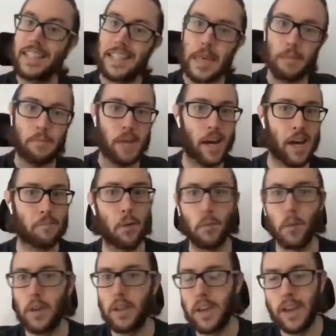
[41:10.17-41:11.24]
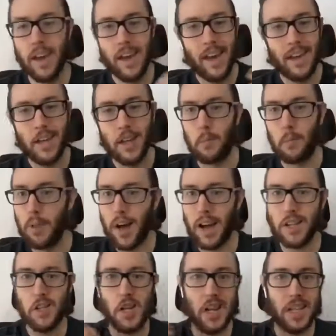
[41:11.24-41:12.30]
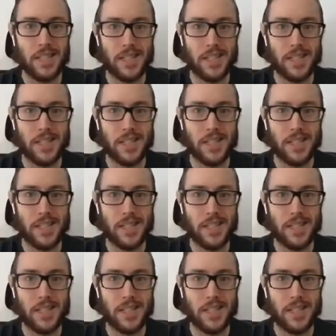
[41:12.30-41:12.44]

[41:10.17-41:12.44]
deep tech, but really, you know, blockchain,